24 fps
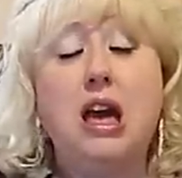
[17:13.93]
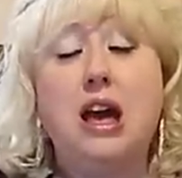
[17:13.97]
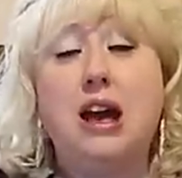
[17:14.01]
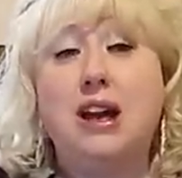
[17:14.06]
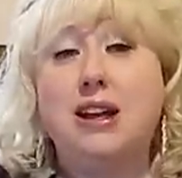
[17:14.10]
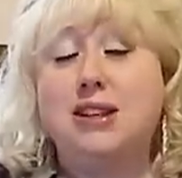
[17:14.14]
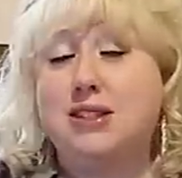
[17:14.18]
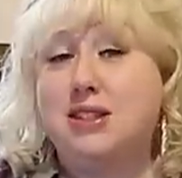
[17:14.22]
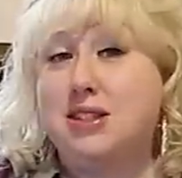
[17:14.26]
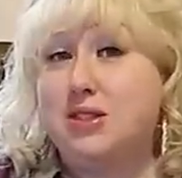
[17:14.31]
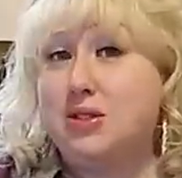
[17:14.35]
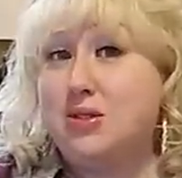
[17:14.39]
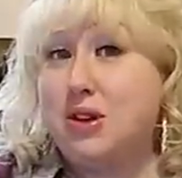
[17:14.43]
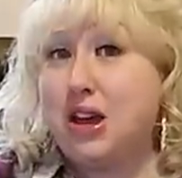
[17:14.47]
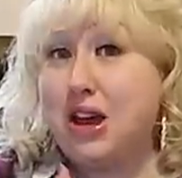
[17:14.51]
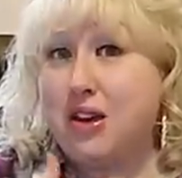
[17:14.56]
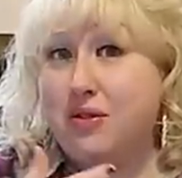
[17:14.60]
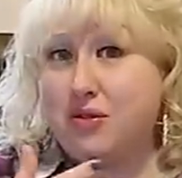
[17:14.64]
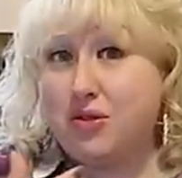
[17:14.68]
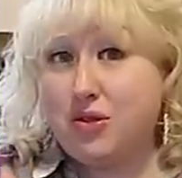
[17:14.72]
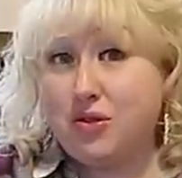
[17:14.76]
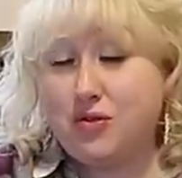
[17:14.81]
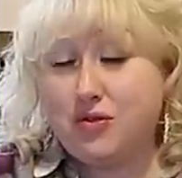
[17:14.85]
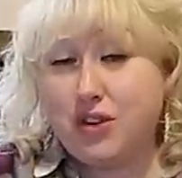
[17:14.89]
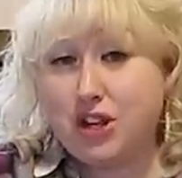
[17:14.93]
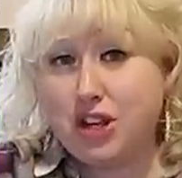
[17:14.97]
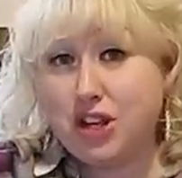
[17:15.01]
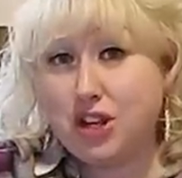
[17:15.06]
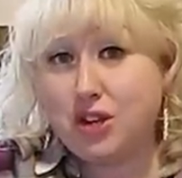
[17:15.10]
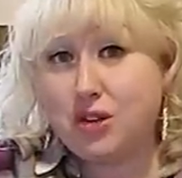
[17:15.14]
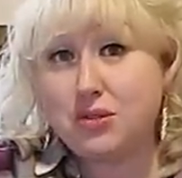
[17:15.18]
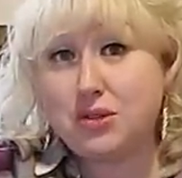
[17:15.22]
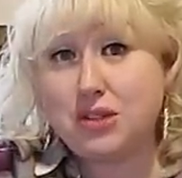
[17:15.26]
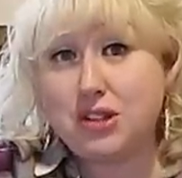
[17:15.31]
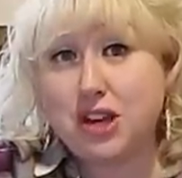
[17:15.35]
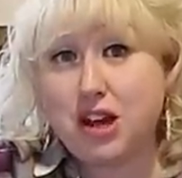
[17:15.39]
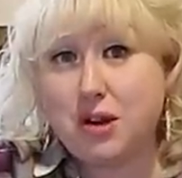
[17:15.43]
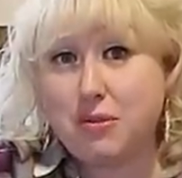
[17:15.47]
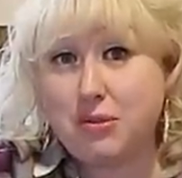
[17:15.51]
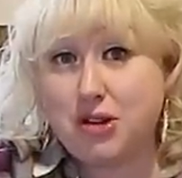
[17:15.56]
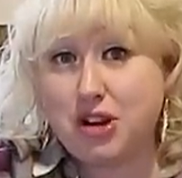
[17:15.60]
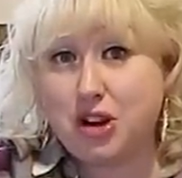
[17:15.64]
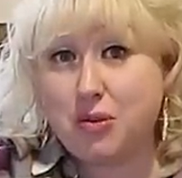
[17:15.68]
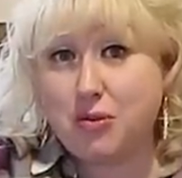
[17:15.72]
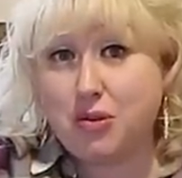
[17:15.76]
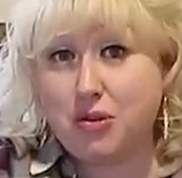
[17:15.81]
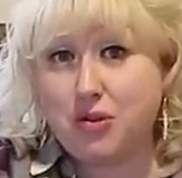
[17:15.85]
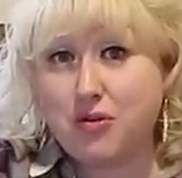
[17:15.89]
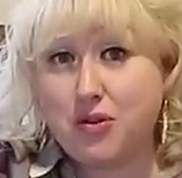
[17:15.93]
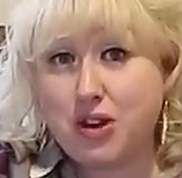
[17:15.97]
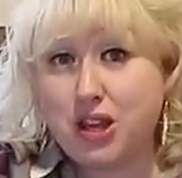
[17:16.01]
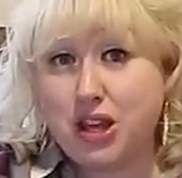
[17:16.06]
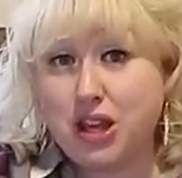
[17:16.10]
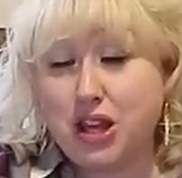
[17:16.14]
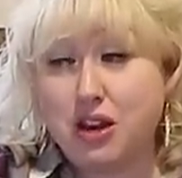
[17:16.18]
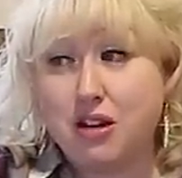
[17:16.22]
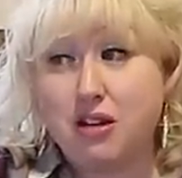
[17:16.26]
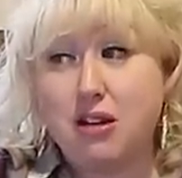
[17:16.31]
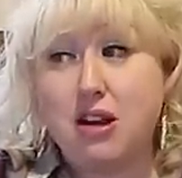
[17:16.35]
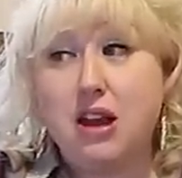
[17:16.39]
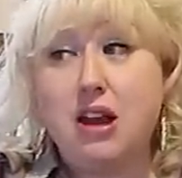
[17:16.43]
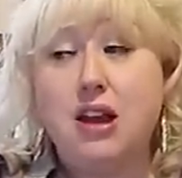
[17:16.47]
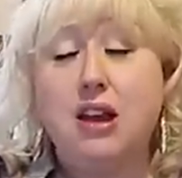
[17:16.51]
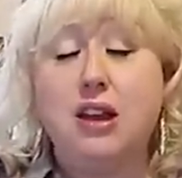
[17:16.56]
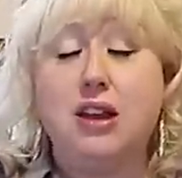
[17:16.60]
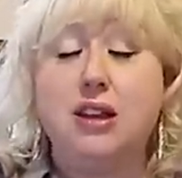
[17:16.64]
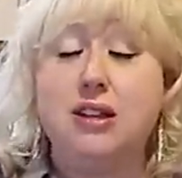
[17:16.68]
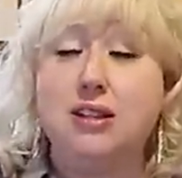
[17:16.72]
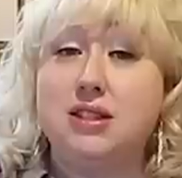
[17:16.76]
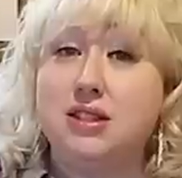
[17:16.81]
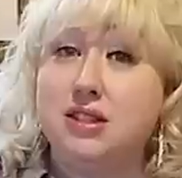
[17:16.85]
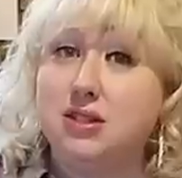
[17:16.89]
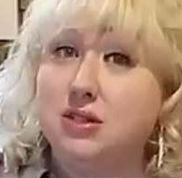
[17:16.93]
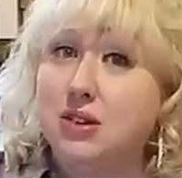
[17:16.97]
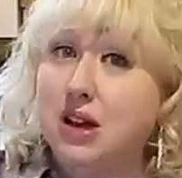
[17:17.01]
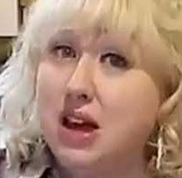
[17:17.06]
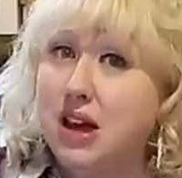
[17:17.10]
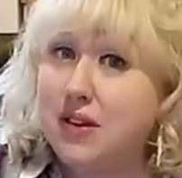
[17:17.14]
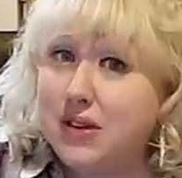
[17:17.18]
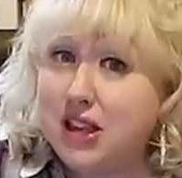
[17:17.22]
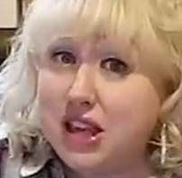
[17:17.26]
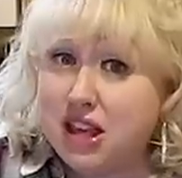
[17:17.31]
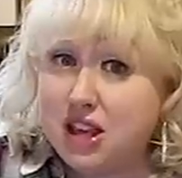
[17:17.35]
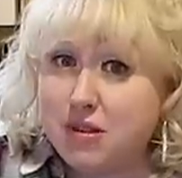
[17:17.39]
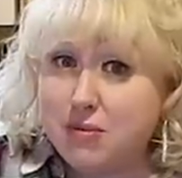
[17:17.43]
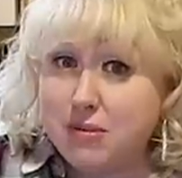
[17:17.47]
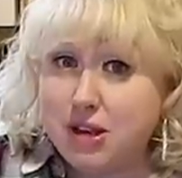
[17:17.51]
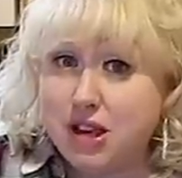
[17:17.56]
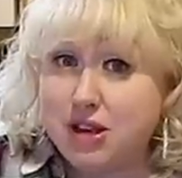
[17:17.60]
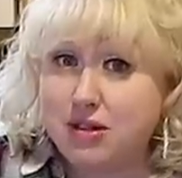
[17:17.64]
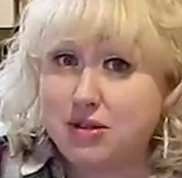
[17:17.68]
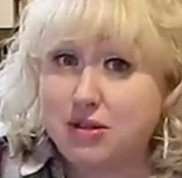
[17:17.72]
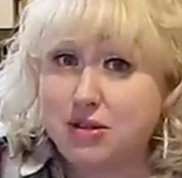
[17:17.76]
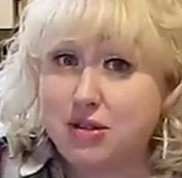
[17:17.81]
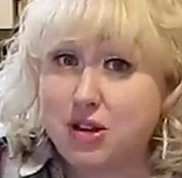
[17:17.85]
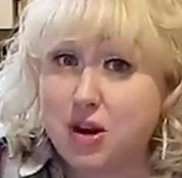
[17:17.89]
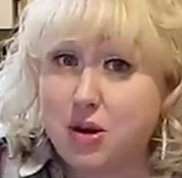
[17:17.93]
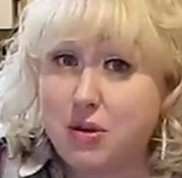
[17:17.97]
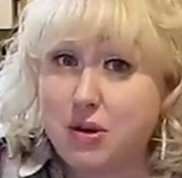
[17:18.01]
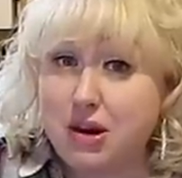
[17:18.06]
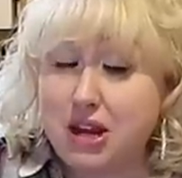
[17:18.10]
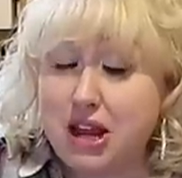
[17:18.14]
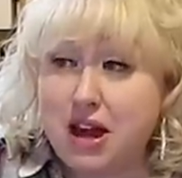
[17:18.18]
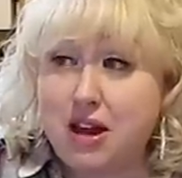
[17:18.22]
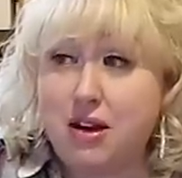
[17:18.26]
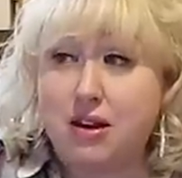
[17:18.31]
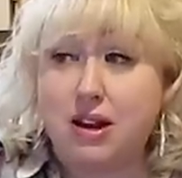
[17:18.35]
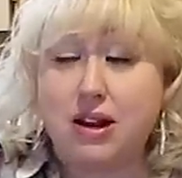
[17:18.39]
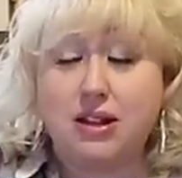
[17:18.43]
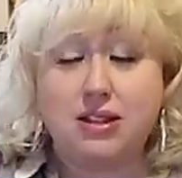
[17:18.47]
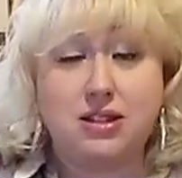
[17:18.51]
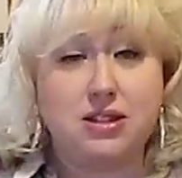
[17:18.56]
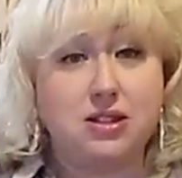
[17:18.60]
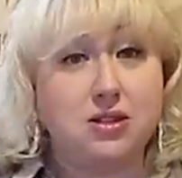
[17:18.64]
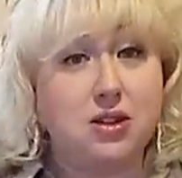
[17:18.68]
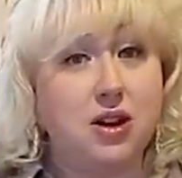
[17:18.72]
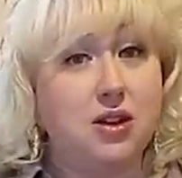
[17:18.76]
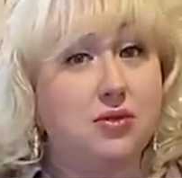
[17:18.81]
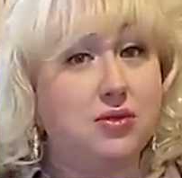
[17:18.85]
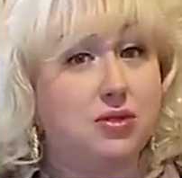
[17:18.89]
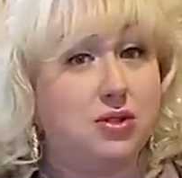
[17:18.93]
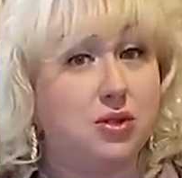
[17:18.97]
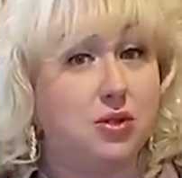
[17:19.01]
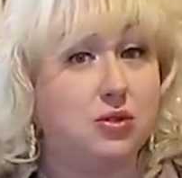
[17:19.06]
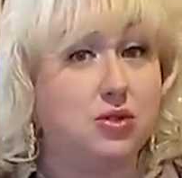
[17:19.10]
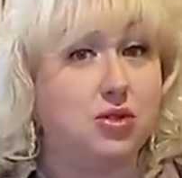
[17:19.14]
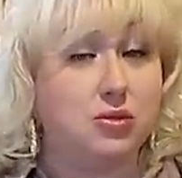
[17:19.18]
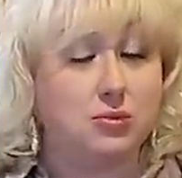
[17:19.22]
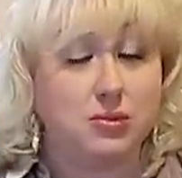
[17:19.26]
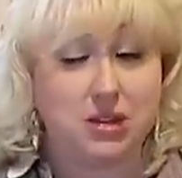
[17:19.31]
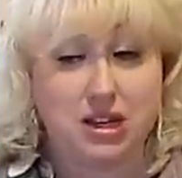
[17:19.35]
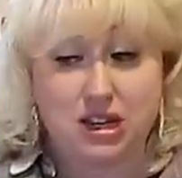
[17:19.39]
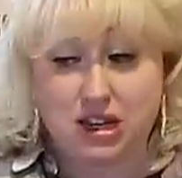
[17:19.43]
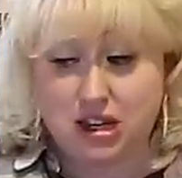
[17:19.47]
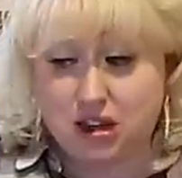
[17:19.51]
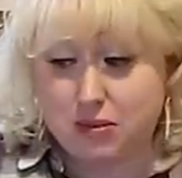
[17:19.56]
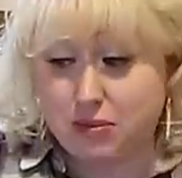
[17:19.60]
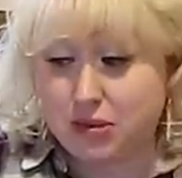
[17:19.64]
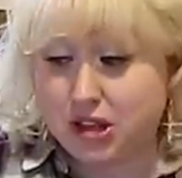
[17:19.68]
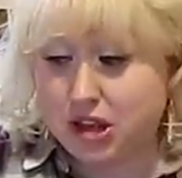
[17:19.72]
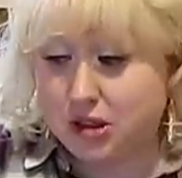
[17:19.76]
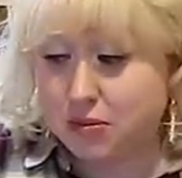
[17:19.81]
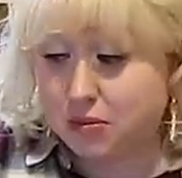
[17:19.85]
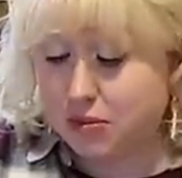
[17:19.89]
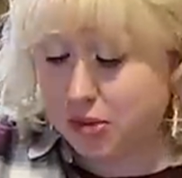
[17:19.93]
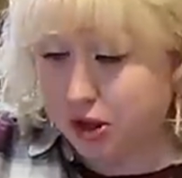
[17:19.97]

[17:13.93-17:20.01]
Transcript: I still have new videos coming up over here. I still have emails going out. I still have social media being